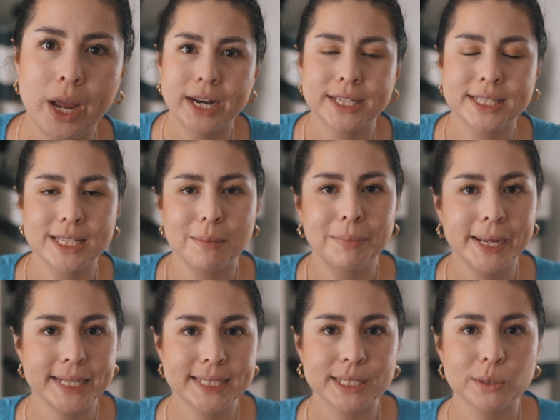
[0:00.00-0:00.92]
and in some
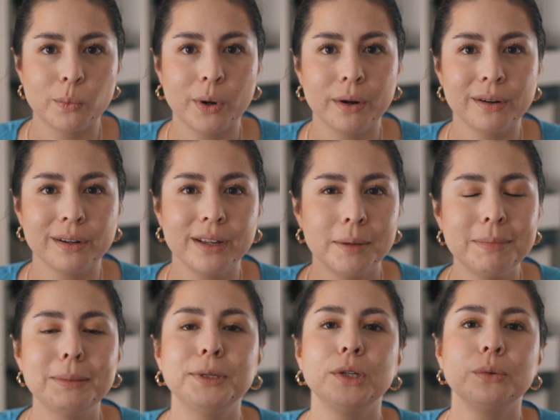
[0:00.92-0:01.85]
places where
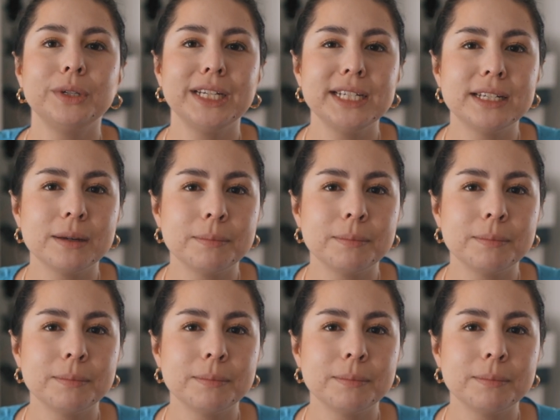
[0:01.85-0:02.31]
maybe you need